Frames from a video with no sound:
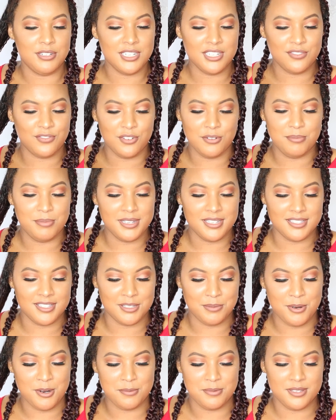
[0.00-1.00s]
just for
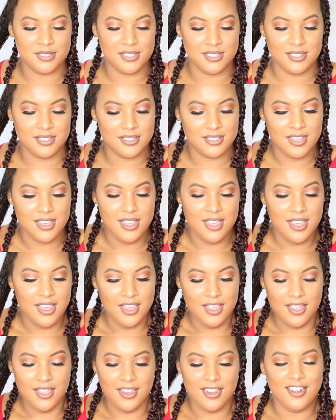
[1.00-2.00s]
business purposes,
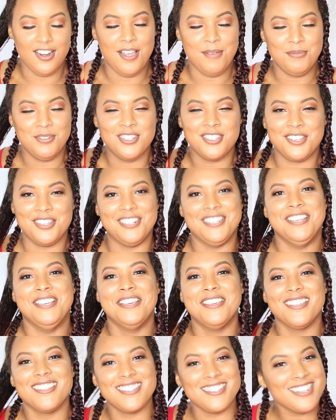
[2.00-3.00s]
you know, I'm just
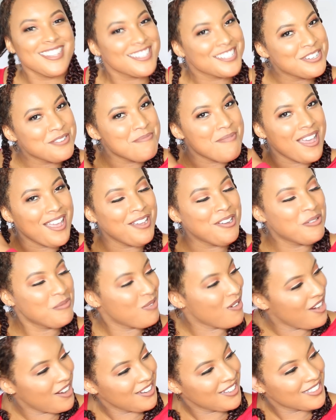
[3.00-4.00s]
gonna stick to my own
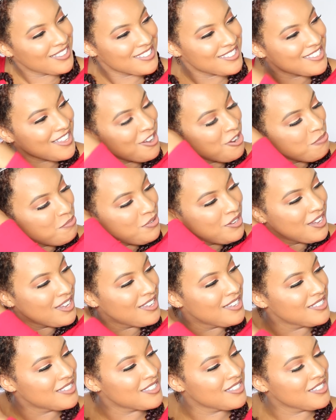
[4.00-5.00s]
products. I hope you guys